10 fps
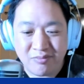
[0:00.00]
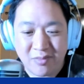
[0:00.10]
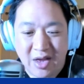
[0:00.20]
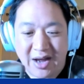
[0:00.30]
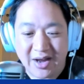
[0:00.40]

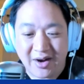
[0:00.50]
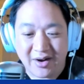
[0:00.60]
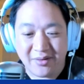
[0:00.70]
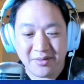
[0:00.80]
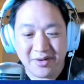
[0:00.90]

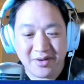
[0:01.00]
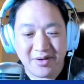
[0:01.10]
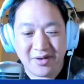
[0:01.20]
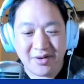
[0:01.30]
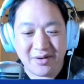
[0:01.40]
I
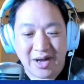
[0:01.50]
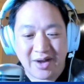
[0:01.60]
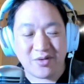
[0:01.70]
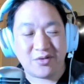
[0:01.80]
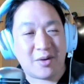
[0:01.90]
have
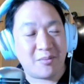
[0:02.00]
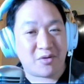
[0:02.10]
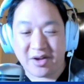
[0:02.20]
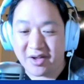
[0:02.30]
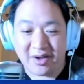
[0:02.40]
your number,
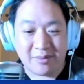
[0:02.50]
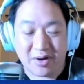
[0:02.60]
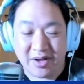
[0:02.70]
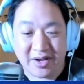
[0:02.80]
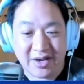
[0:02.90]
so I could
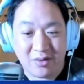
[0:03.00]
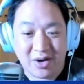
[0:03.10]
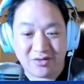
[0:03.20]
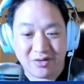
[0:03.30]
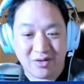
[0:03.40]
probably get your
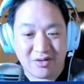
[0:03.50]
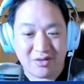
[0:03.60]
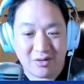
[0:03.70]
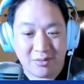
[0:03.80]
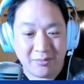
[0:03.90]
address.
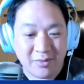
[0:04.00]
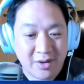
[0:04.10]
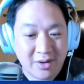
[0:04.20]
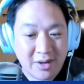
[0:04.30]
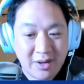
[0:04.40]
So,
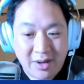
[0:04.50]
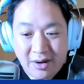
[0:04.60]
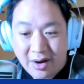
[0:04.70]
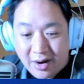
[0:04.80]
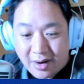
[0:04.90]

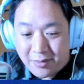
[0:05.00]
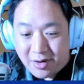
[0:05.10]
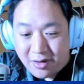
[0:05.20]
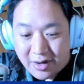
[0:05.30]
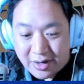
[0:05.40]
all
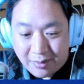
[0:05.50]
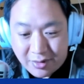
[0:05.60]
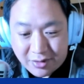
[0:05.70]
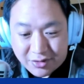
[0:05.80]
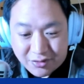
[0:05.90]
right, I'm
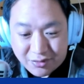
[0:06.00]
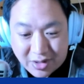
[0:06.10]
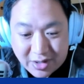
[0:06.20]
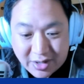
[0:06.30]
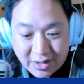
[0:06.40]
gonna
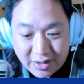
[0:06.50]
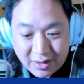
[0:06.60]
try